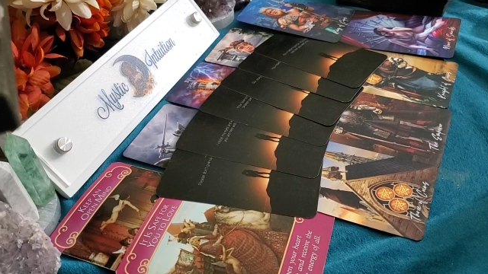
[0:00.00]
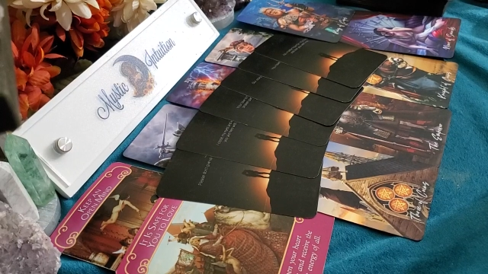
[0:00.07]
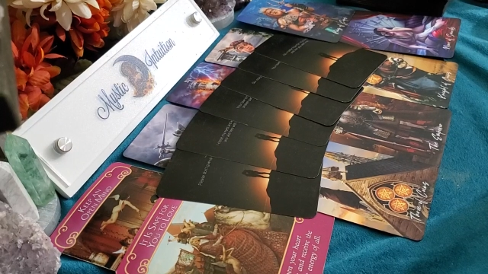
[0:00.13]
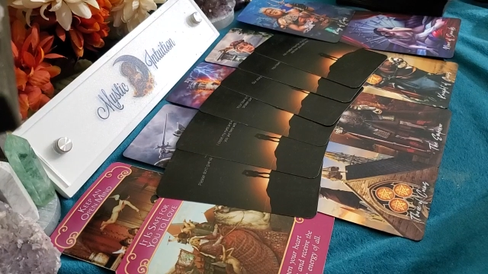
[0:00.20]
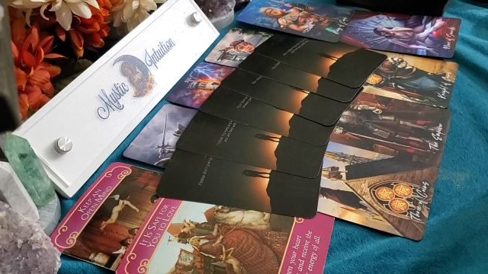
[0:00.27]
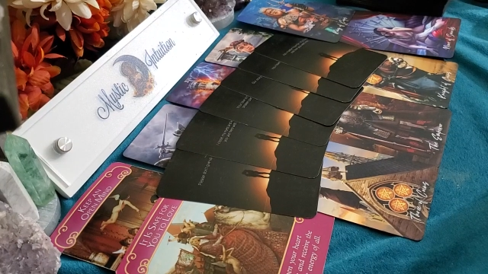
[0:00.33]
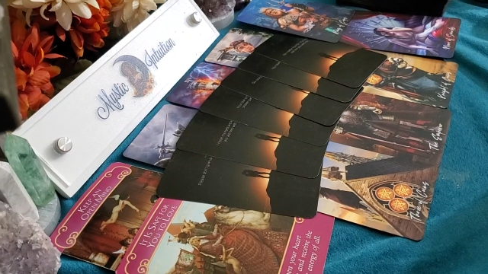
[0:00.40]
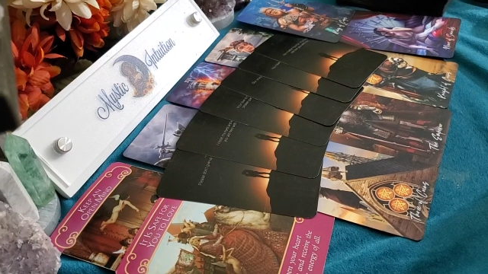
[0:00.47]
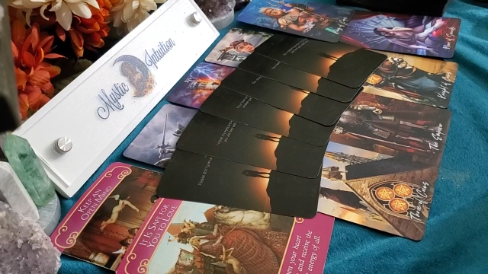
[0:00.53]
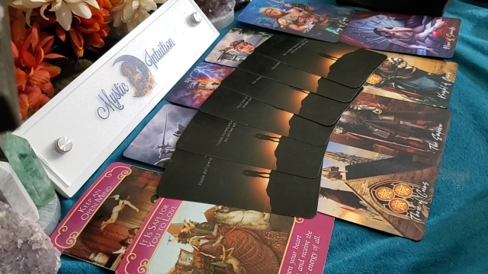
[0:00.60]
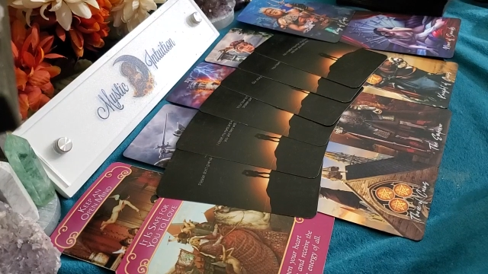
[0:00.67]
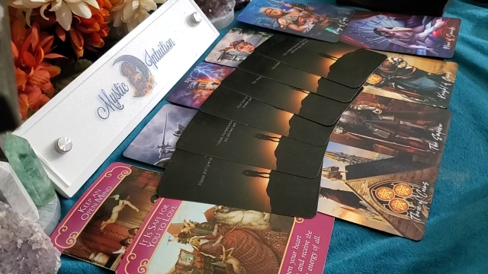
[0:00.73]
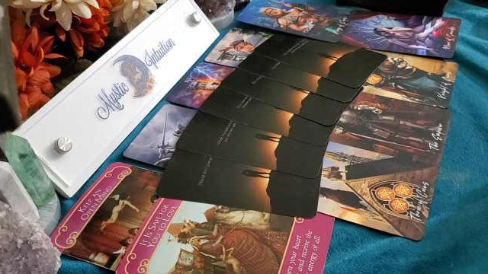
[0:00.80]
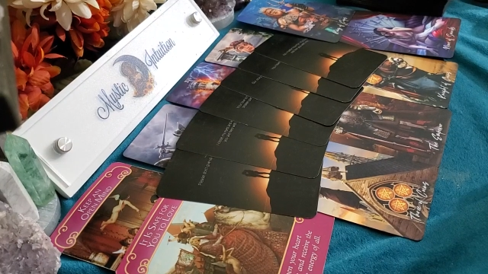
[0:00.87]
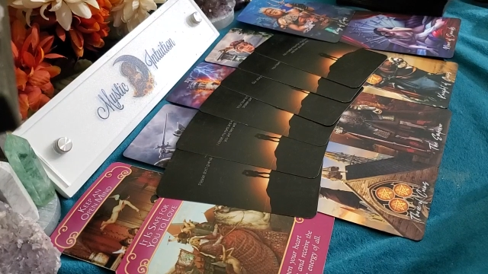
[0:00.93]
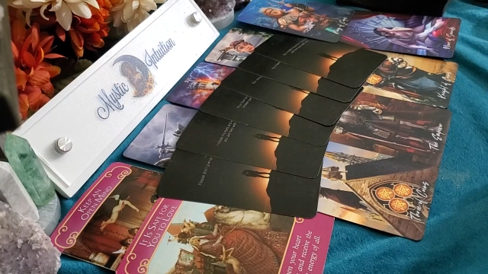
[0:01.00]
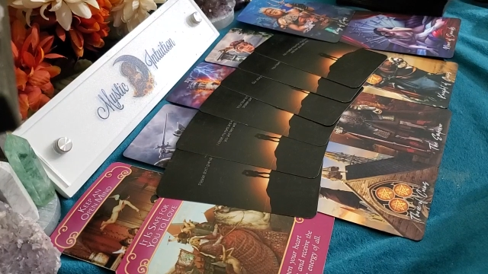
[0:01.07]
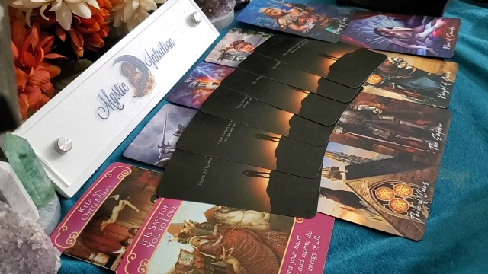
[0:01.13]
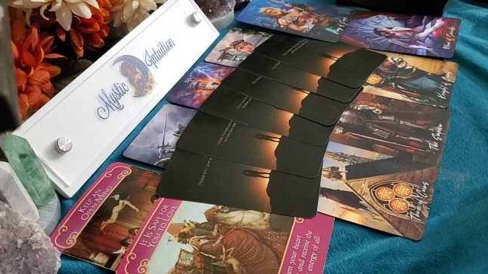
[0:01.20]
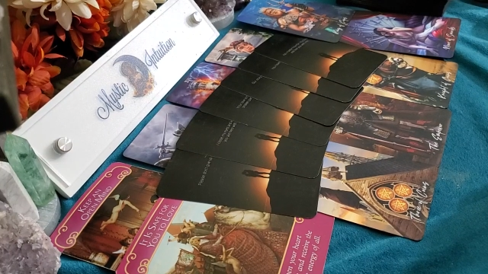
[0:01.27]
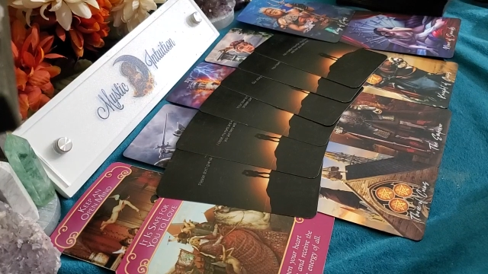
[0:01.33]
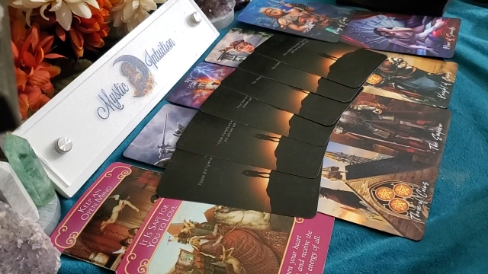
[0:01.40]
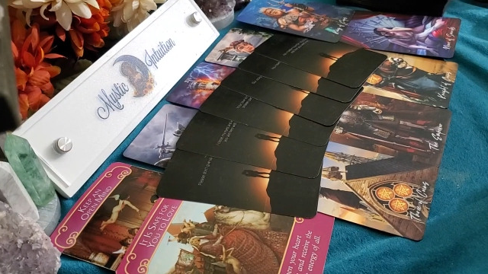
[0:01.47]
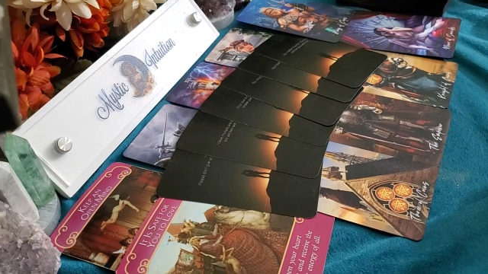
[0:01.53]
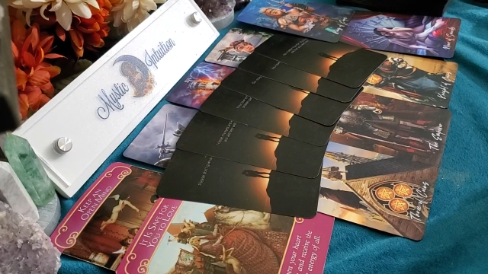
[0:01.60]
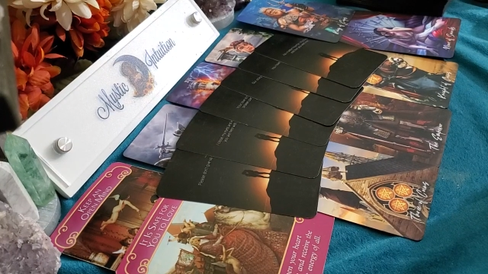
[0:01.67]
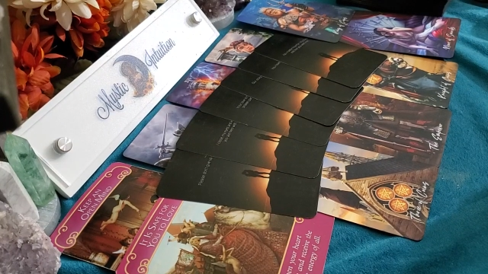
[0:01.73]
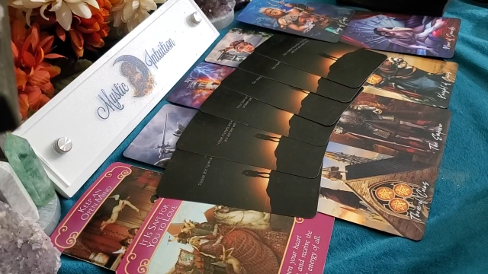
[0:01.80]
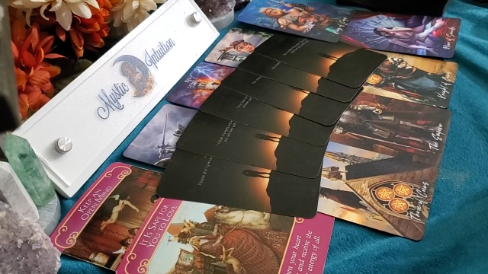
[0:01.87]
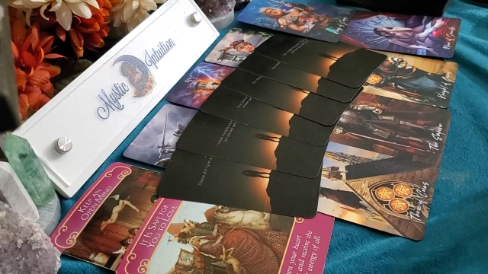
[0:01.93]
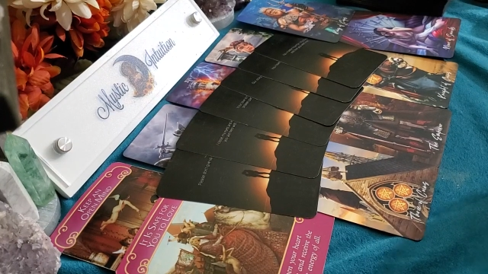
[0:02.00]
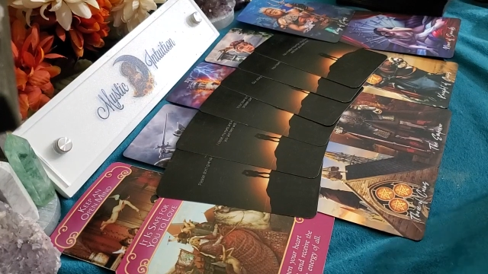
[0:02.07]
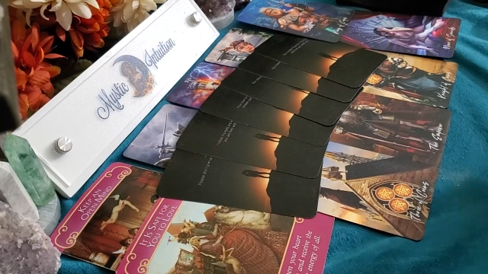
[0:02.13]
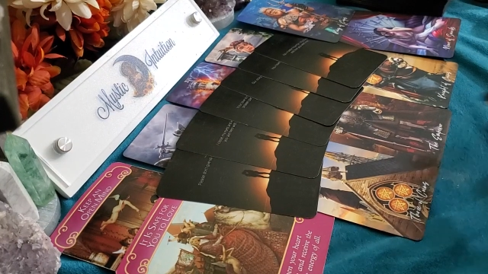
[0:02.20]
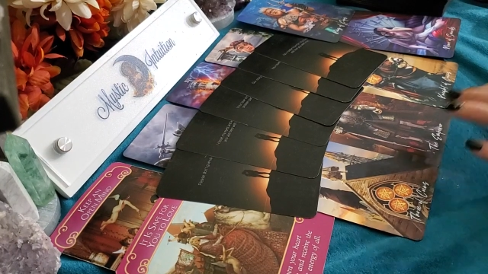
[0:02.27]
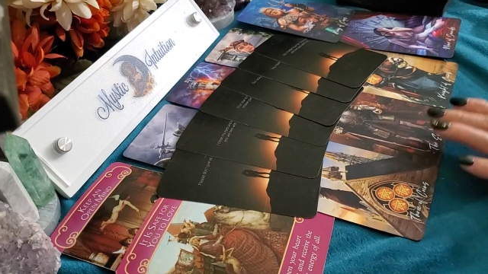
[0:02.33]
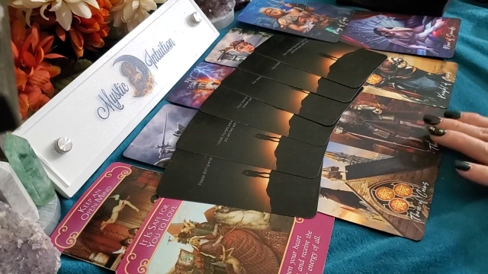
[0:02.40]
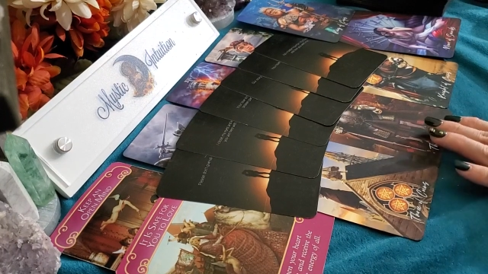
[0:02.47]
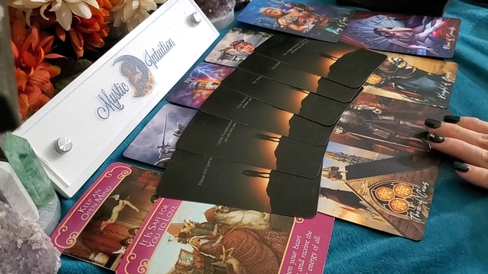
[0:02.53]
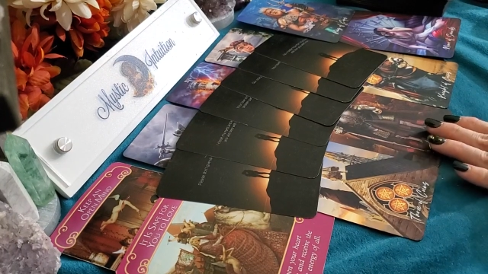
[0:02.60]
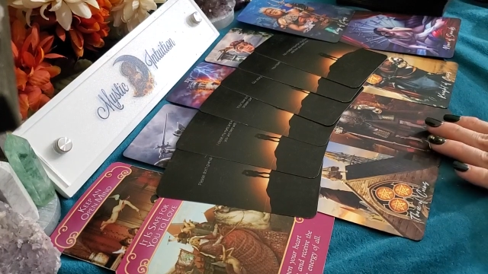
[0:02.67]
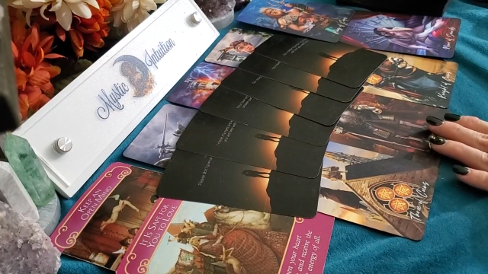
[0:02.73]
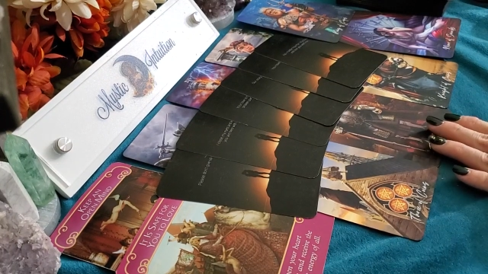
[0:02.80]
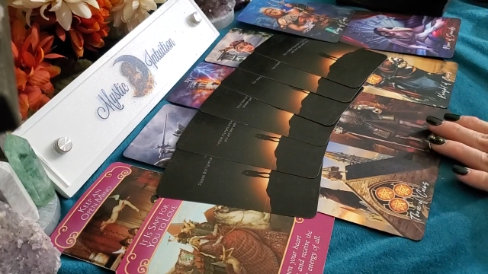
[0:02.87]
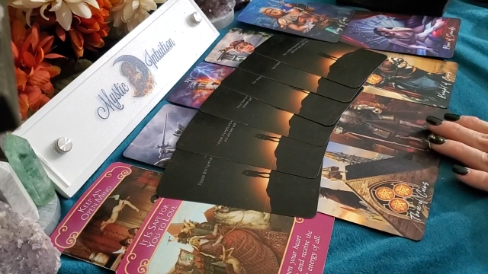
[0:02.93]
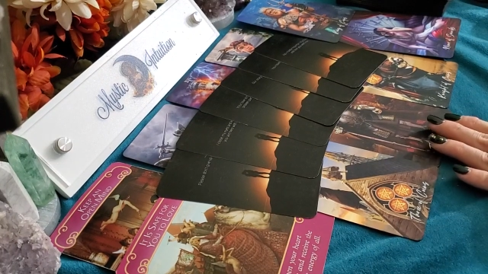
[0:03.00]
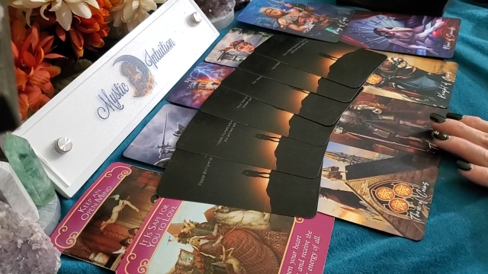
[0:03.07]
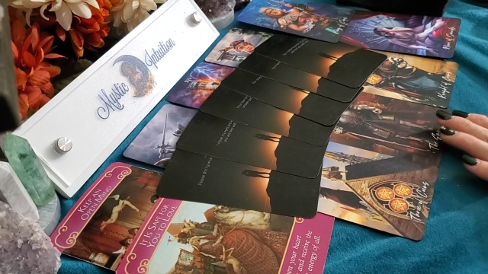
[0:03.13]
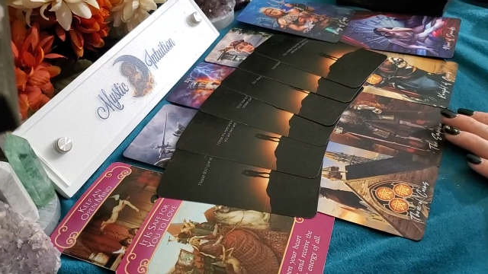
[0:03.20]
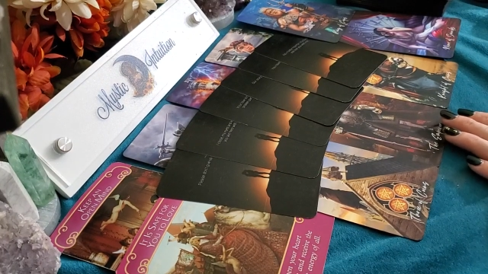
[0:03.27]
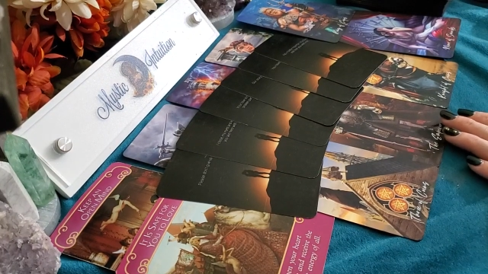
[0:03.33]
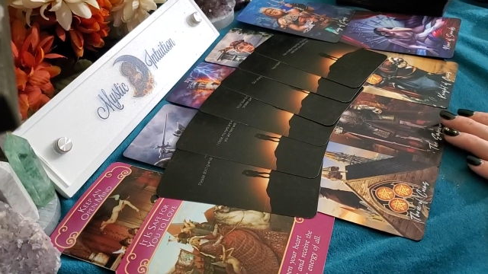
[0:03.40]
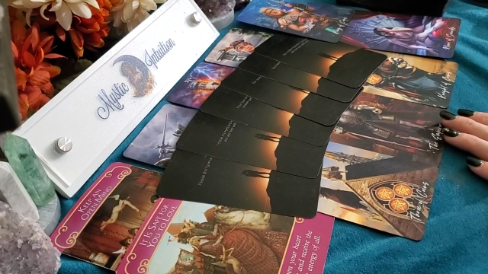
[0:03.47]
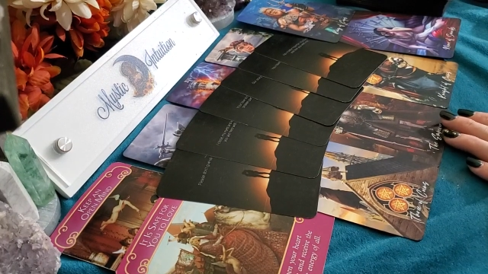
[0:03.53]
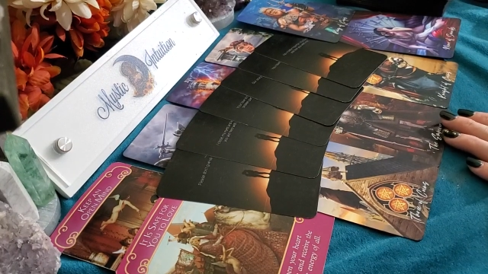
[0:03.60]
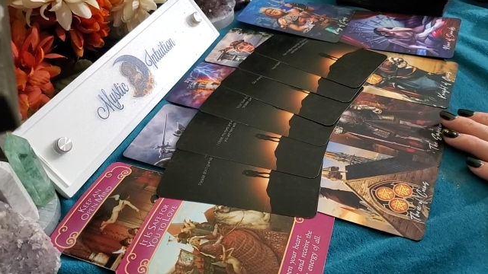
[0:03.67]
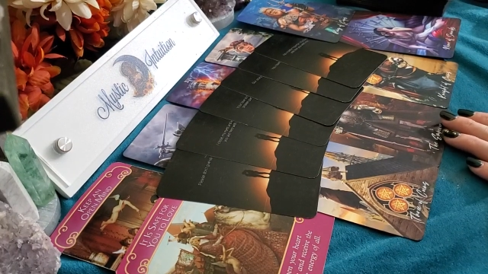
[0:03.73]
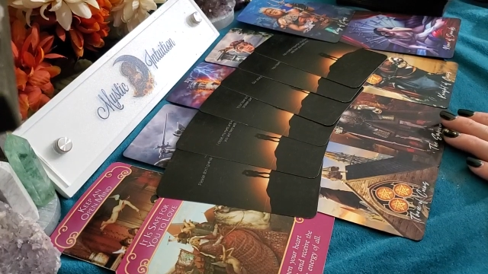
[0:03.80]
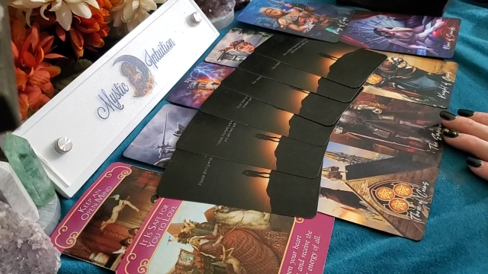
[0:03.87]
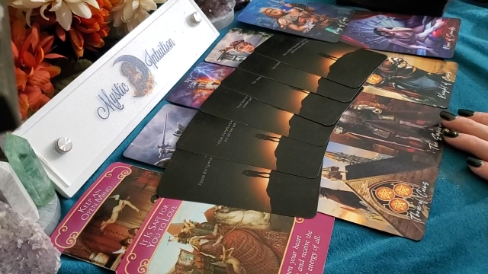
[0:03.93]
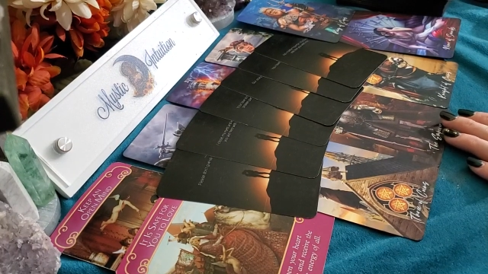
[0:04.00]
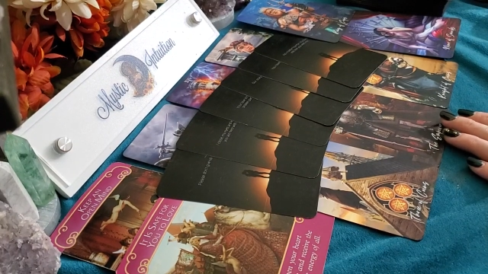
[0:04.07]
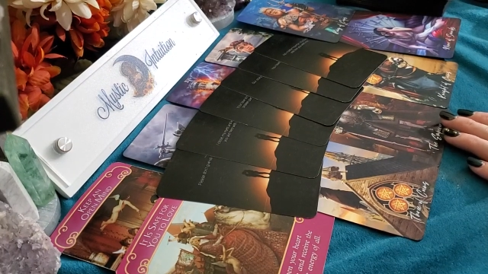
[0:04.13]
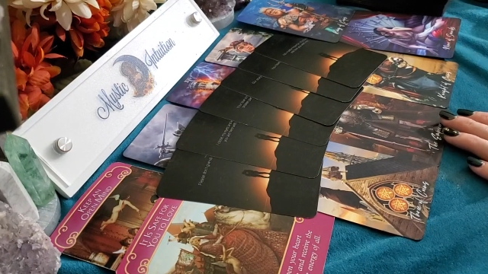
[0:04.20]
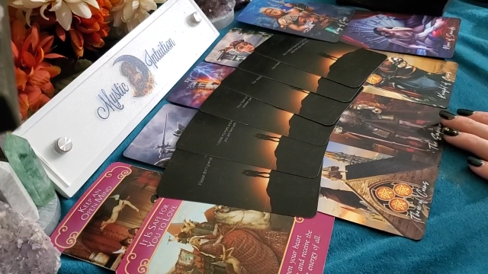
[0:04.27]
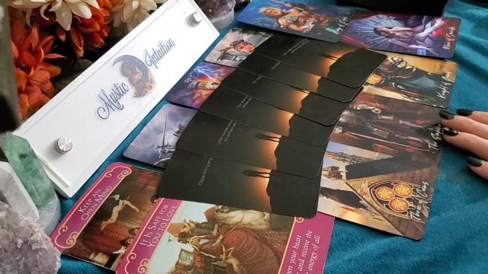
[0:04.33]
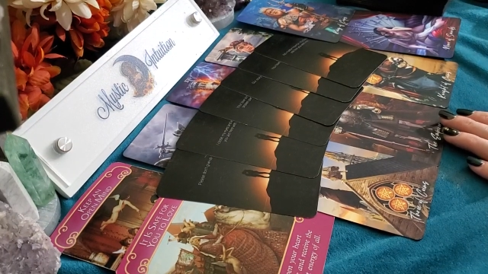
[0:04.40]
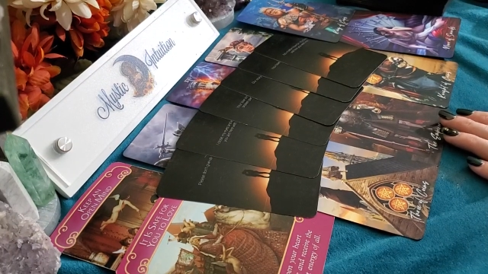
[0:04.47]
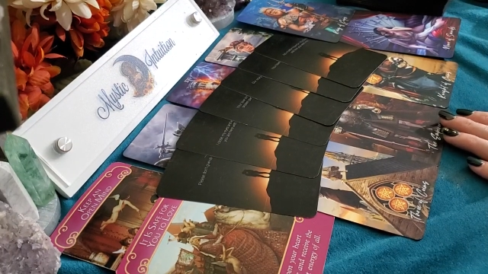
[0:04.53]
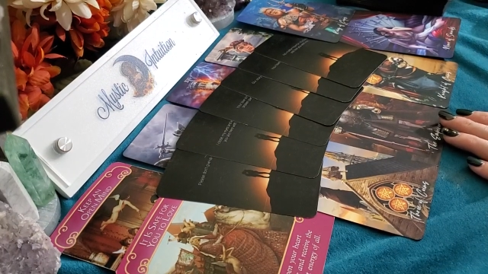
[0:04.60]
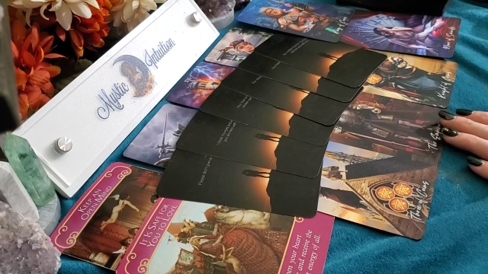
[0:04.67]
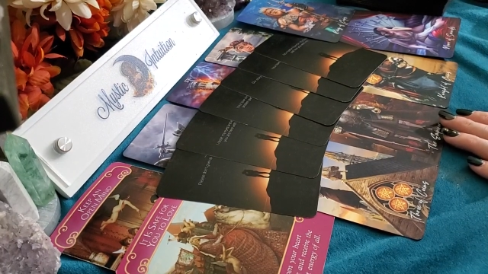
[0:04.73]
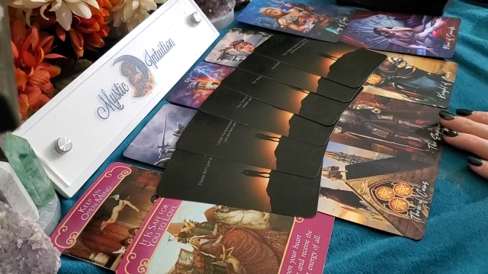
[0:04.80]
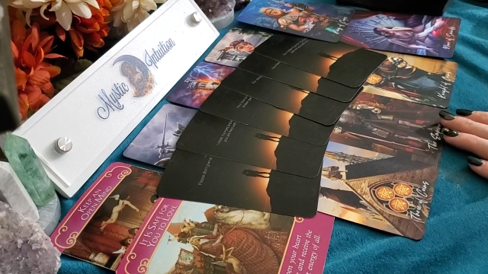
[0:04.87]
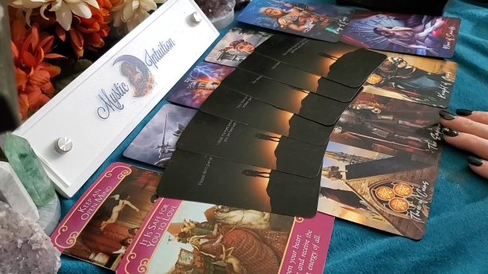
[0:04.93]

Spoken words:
No face is visible, so there are no lips to read.